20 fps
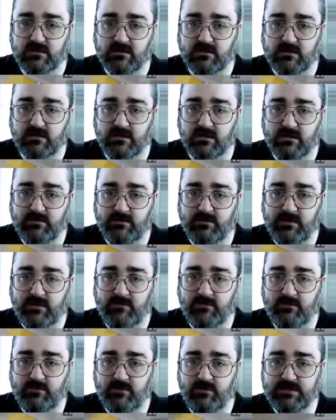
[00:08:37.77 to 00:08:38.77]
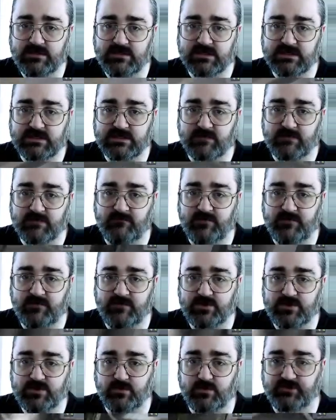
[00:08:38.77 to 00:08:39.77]
I mean, I'm losing some visual
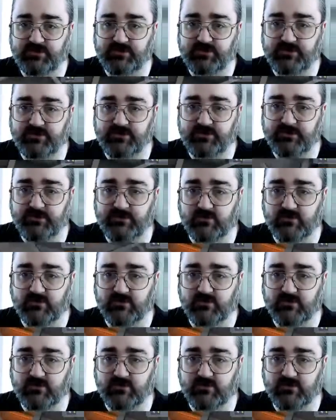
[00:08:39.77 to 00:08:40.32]
symmetry,